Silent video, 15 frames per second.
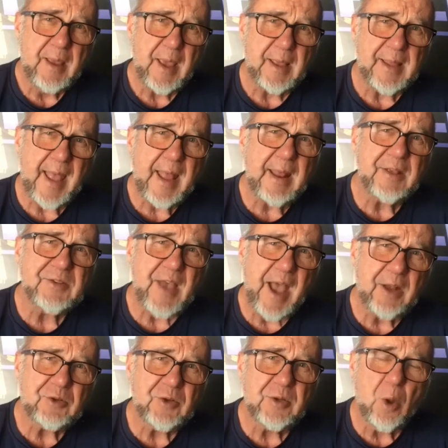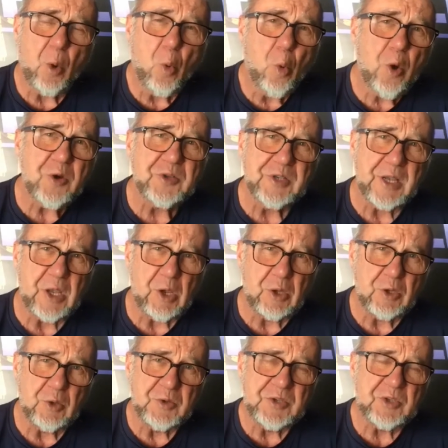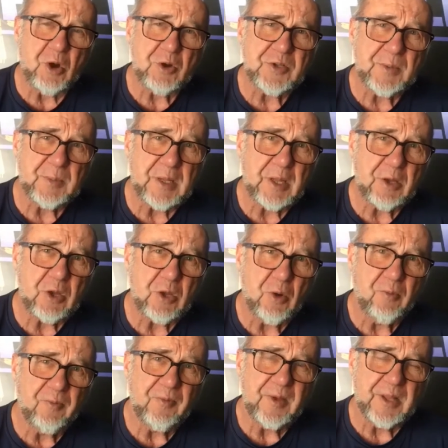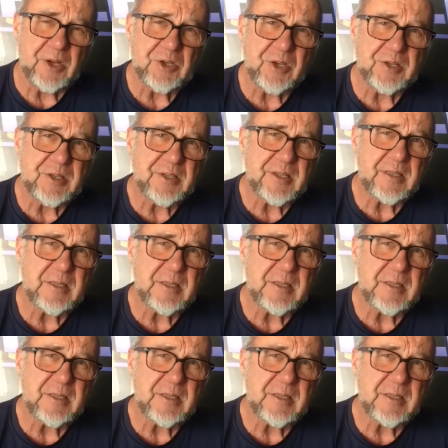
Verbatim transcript: And that is actually the worst thing you can do, is start something that you don't finish, because it sets